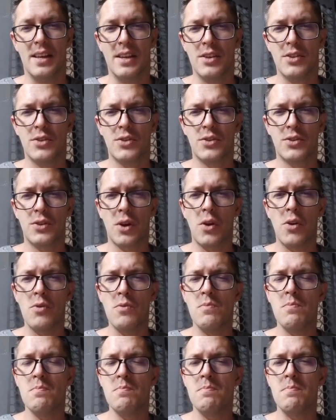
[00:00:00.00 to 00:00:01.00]
so
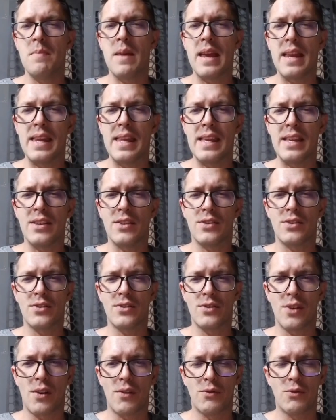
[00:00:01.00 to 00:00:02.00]
many
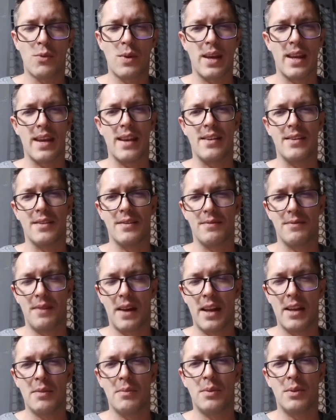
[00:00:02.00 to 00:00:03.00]
software is
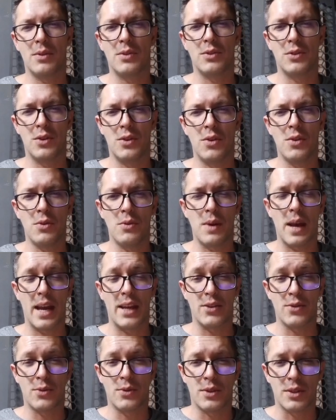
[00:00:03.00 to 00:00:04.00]
available to you
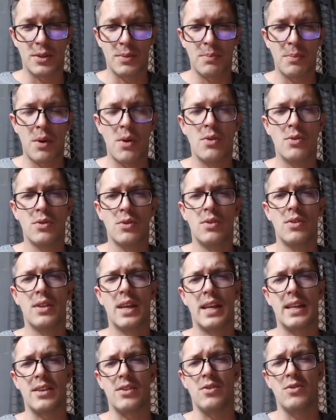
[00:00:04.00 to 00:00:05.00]
at your disposal
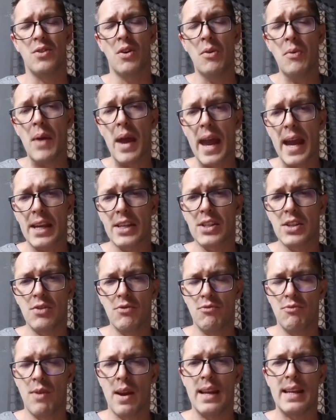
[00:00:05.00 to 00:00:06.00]
that you don't actually
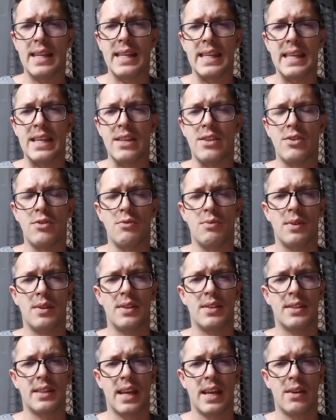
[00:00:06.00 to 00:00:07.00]
really need to
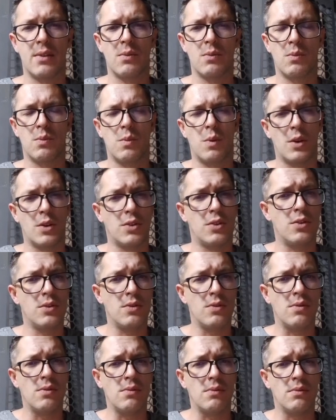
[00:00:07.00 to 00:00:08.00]
understand what
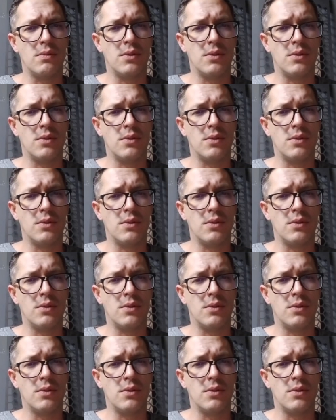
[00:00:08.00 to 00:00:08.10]
you're